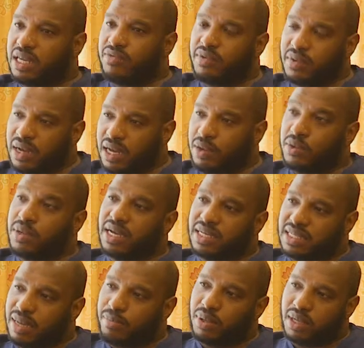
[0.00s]
give you a good
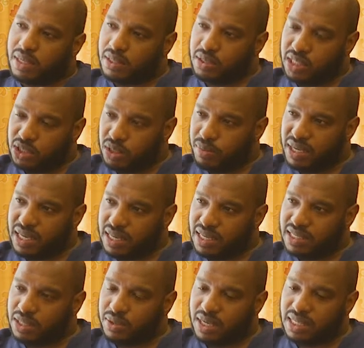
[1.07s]
example just to make it
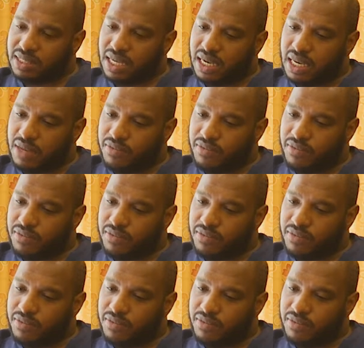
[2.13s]
easier to understand.